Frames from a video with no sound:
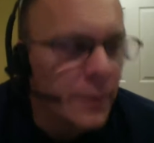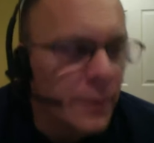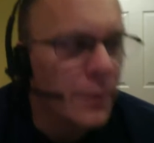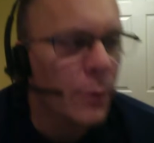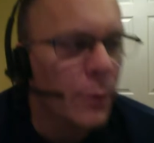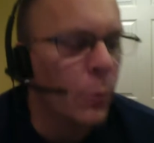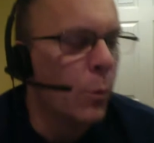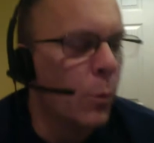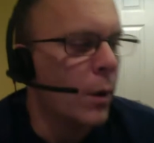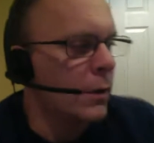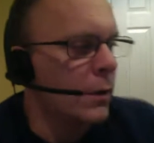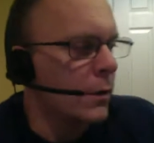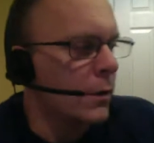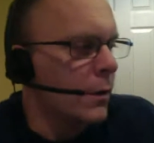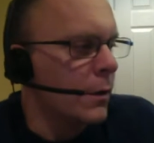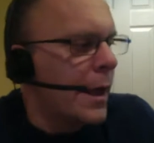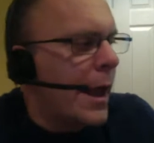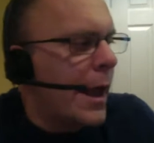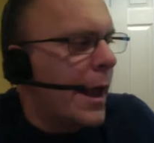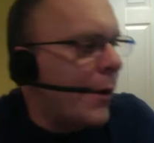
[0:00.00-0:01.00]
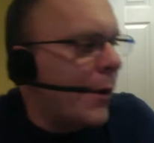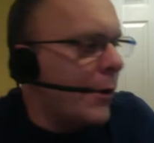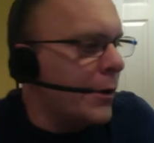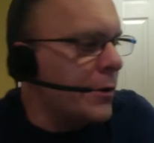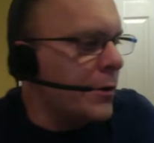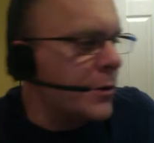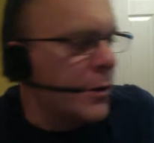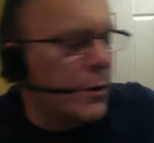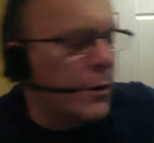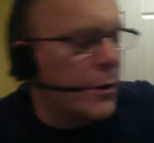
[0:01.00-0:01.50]
the one
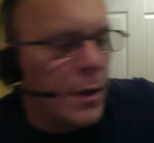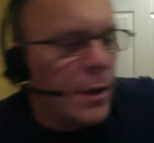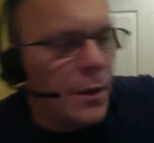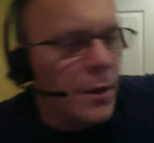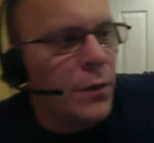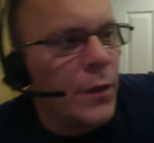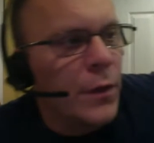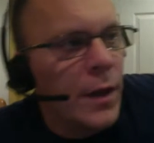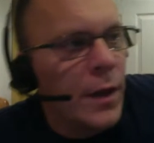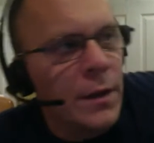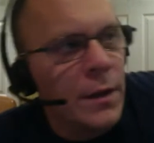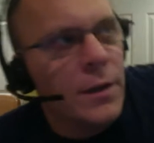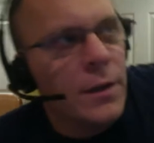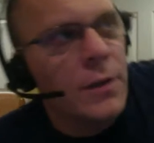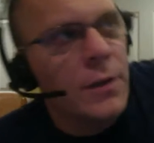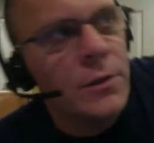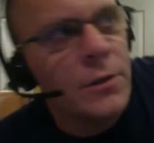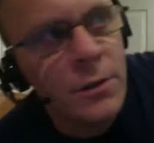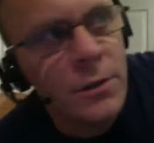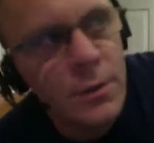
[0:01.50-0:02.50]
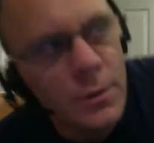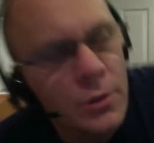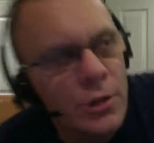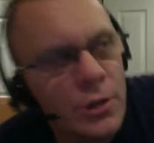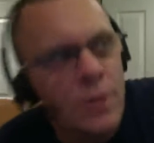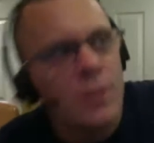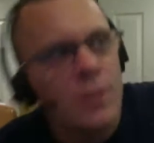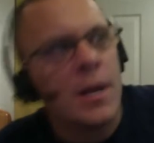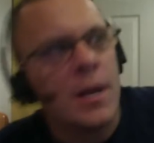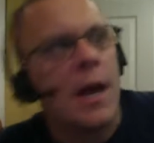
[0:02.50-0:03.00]
character, they think that
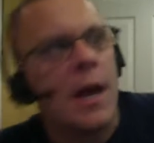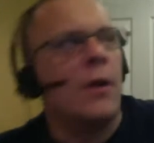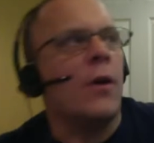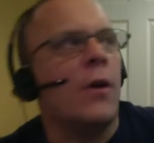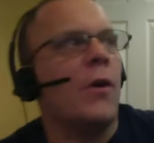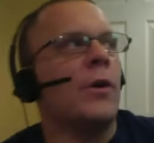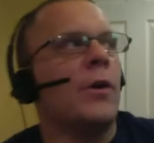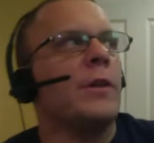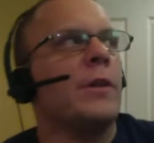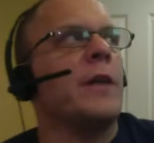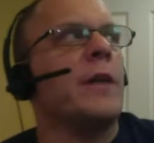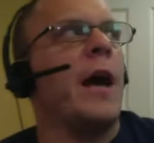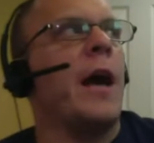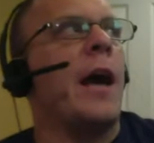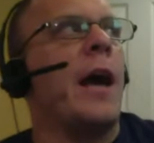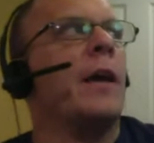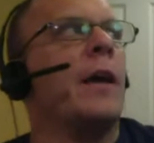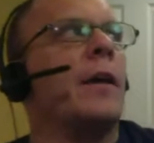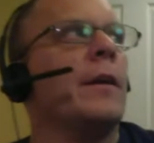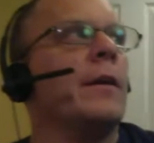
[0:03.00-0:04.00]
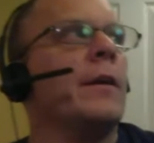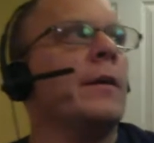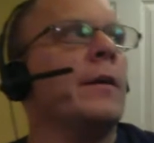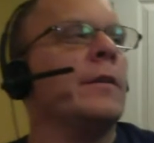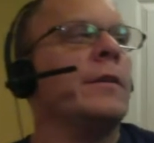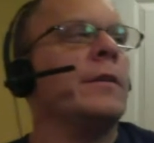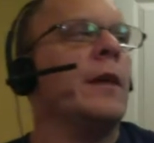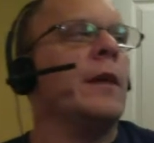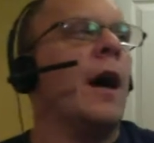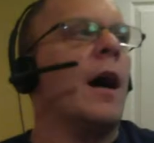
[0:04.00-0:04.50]
she's had a heart attack
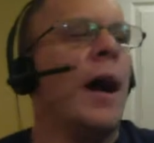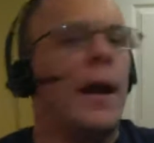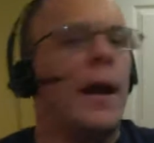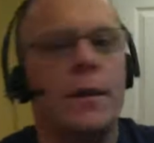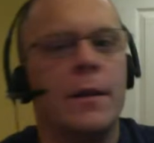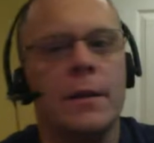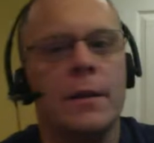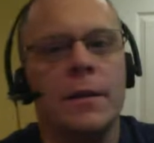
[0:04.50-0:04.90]
and died,